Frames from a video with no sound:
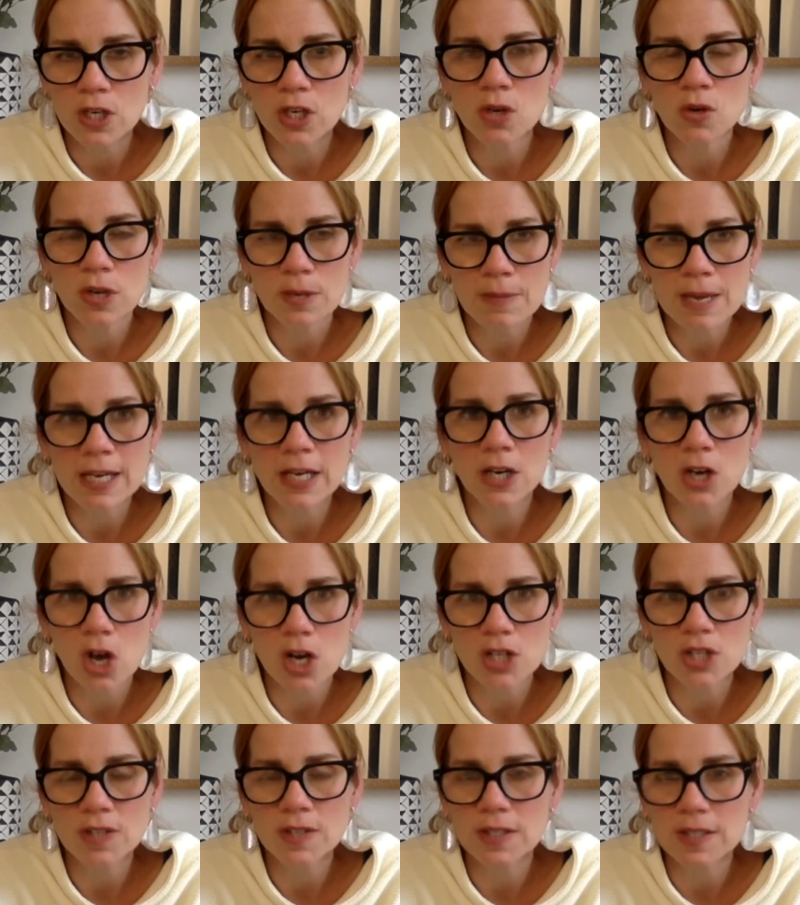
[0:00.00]
you can make a
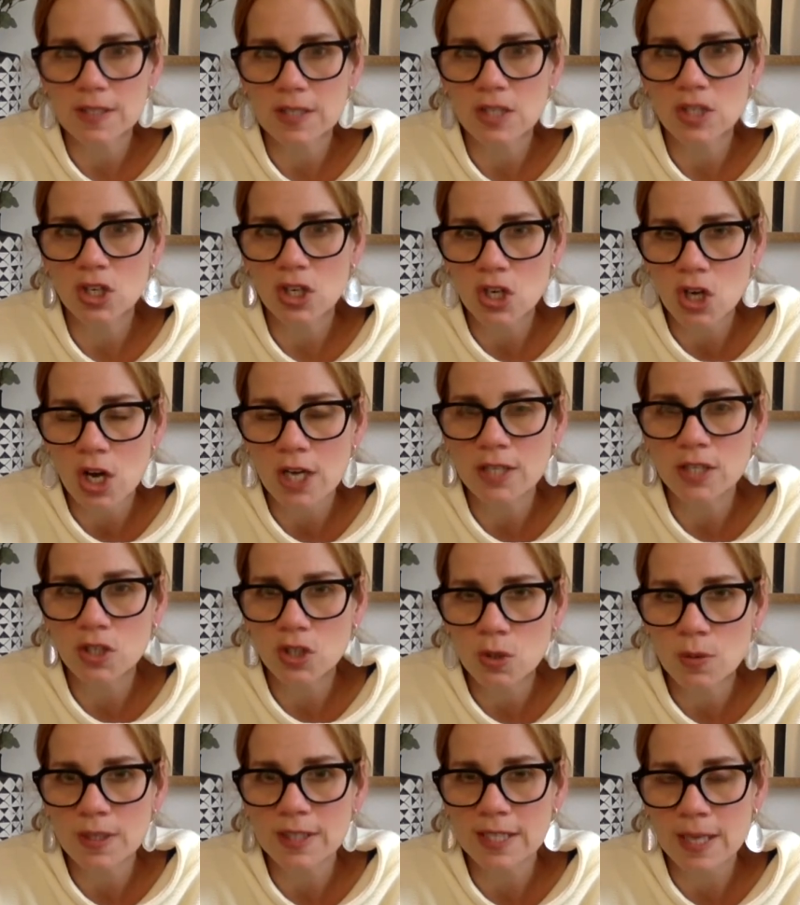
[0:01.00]
conscious decision not to
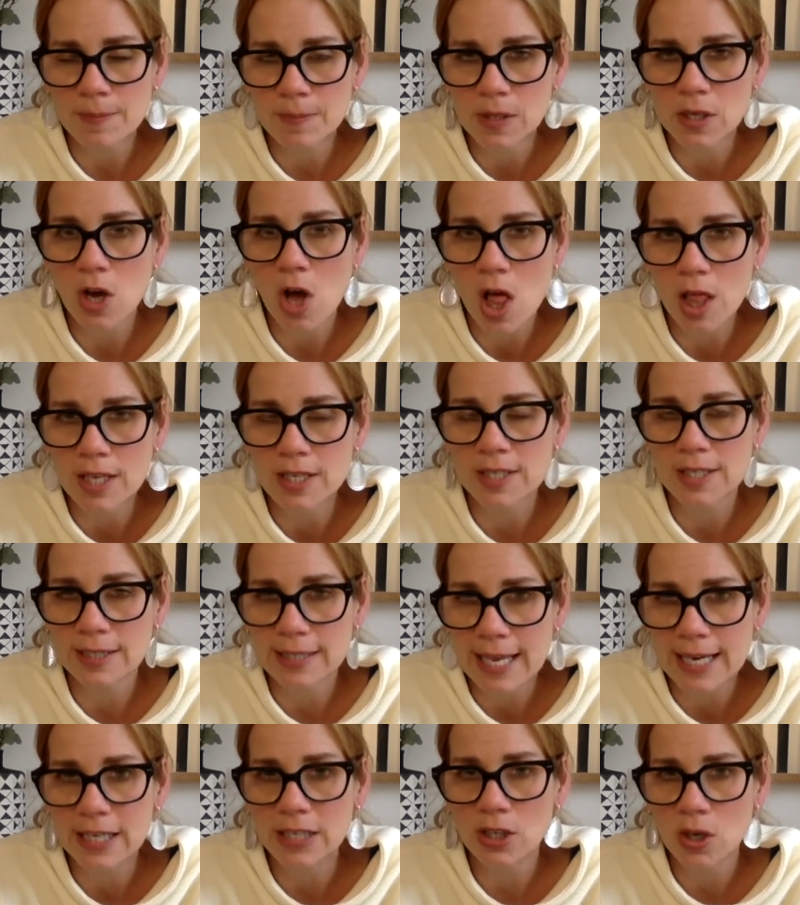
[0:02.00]
accept the call and to
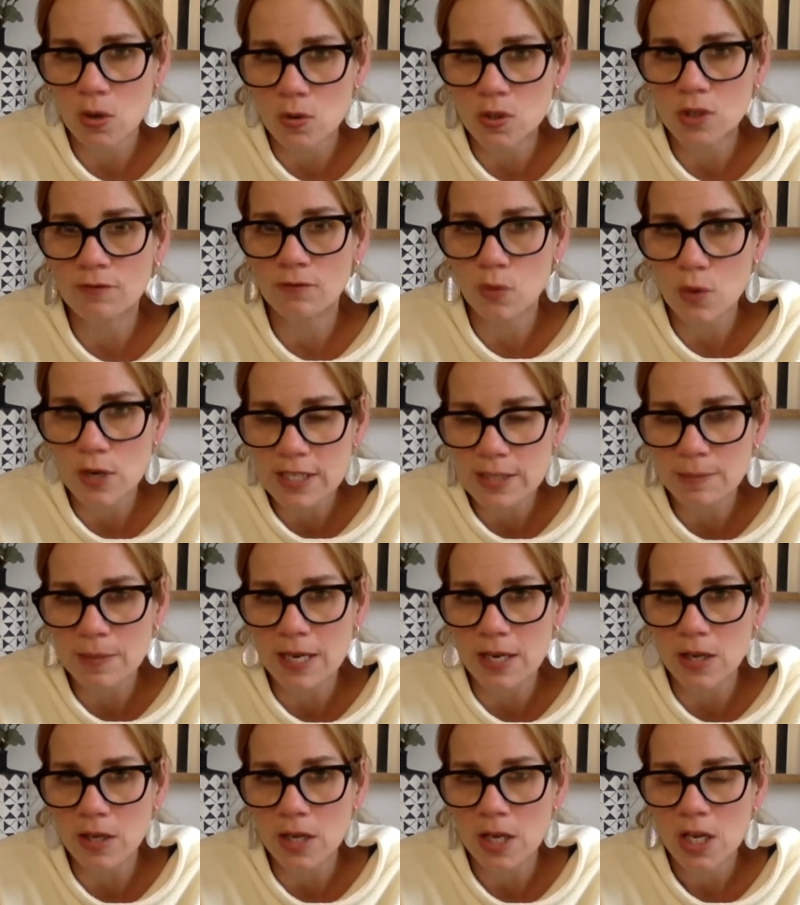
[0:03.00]
let it go to
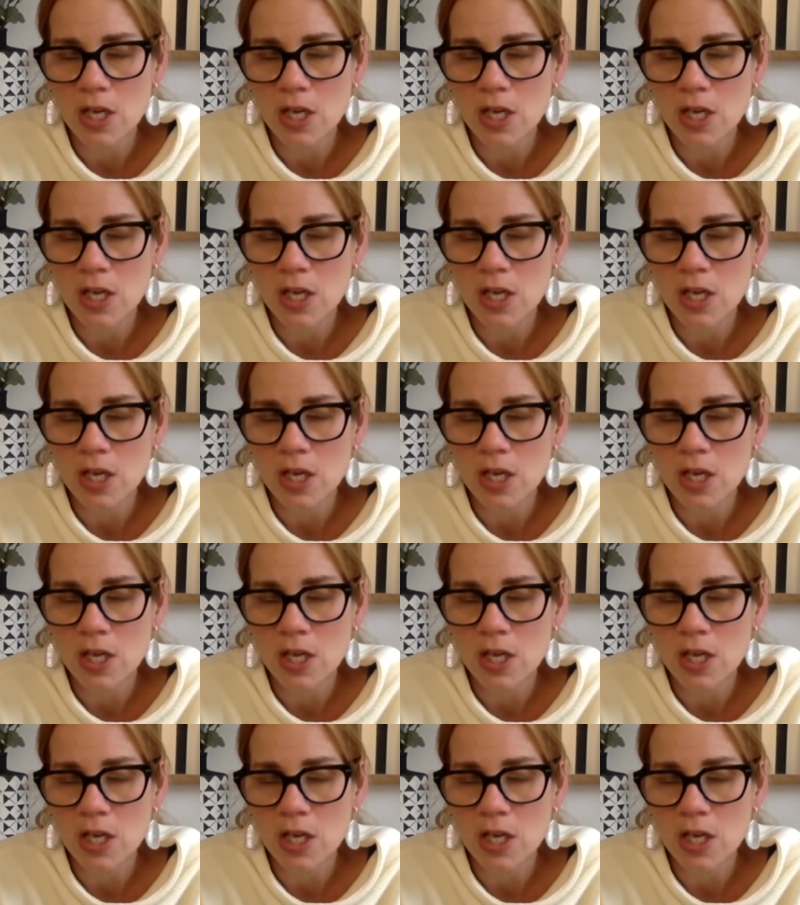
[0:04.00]
voicemail.